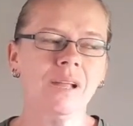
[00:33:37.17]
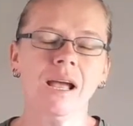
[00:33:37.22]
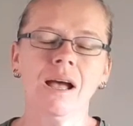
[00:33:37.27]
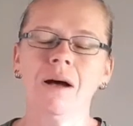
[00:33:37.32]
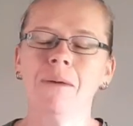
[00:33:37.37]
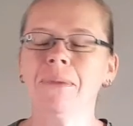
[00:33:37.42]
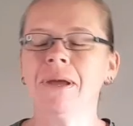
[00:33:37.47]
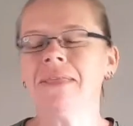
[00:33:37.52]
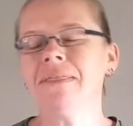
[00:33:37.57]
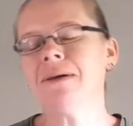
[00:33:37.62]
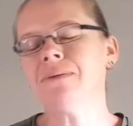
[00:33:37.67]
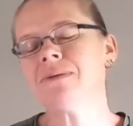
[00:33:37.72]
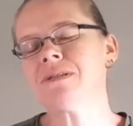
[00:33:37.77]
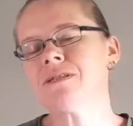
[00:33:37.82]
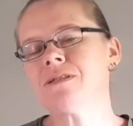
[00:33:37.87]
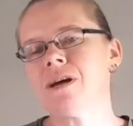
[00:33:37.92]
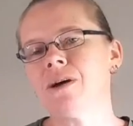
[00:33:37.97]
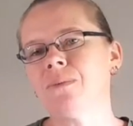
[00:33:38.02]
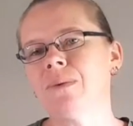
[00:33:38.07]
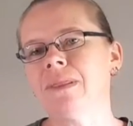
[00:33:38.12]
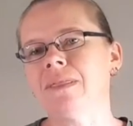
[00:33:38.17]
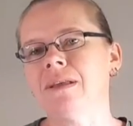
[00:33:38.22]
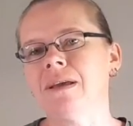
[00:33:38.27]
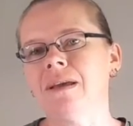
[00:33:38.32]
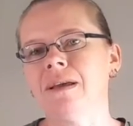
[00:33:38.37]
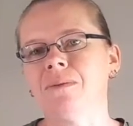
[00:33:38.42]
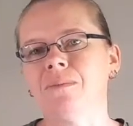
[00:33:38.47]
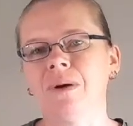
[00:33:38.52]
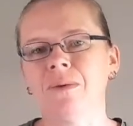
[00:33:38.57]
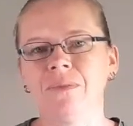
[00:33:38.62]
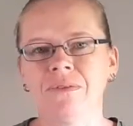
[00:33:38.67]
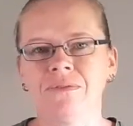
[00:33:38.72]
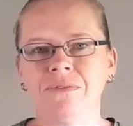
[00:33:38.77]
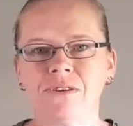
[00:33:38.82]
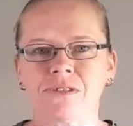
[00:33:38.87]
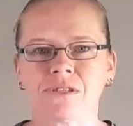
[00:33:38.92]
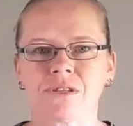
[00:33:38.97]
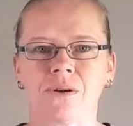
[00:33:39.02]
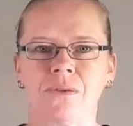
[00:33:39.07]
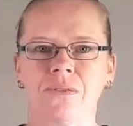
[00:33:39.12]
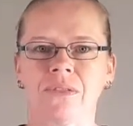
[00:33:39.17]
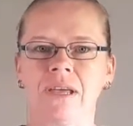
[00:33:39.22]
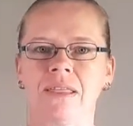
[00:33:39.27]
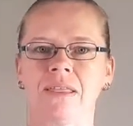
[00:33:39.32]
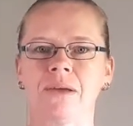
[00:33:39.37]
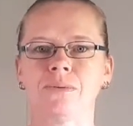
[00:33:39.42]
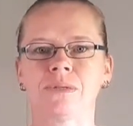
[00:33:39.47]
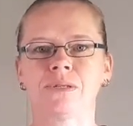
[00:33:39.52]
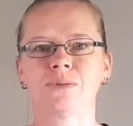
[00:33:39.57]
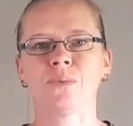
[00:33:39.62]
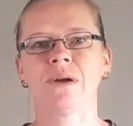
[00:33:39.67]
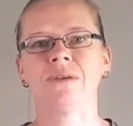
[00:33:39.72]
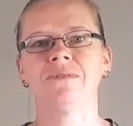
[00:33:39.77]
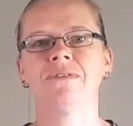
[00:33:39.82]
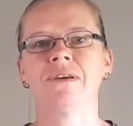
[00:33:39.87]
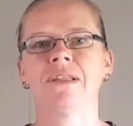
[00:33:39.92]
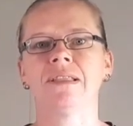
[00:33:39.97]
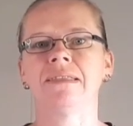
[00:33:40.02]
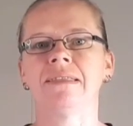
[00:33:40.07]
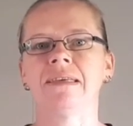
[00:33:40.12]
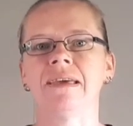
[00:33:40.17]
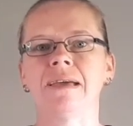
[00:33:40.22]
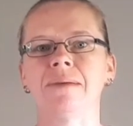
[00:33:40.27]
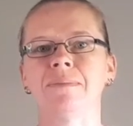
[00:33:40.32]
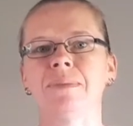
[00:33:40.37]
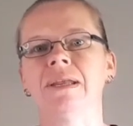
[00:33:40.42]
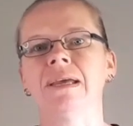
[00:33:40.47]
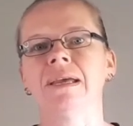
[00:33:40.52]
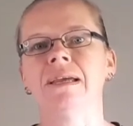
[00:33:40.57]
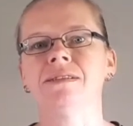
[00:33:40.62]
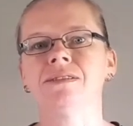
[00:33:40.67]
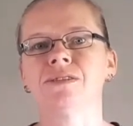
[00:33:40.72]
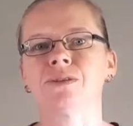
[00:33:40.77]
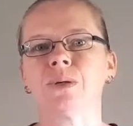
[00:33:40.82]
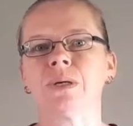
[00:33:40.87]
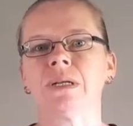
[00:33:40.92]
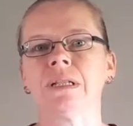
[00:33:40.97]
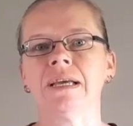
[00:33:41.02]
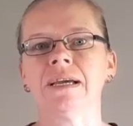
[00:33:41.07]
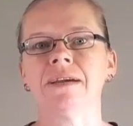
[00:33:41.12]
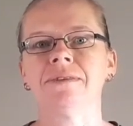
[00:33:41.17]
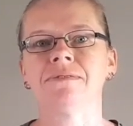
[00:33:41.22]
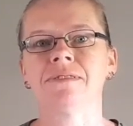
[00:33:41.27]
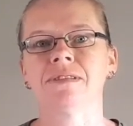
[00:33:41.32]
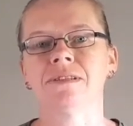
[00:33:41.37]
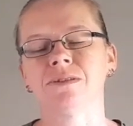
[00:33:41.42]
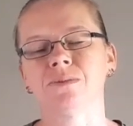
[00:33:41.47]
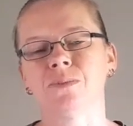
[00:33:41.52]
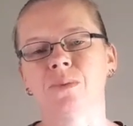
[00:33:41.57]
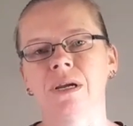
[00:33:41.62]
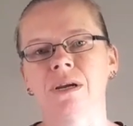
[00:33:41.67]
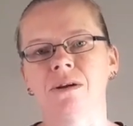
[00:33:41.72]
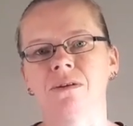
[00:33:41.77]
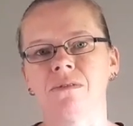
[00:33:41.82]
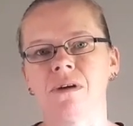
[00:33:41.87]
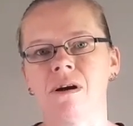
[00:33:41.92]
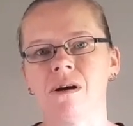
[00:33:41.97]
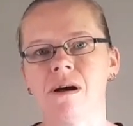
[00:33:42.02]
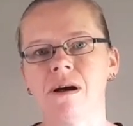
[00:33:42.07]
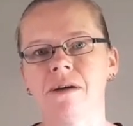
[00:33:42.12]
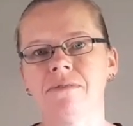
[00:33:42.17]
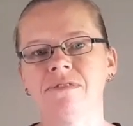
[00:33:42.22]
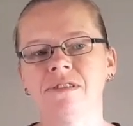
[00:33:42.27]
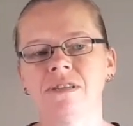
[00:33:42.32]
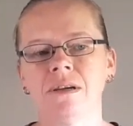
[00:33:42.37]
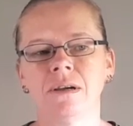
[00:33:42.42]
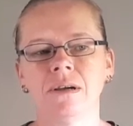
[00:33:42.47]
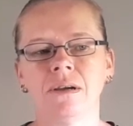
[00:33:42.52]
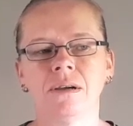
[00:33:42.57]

I mean, there was no one there. When we first got there, there was one fella there, but he sort of left as we arrived.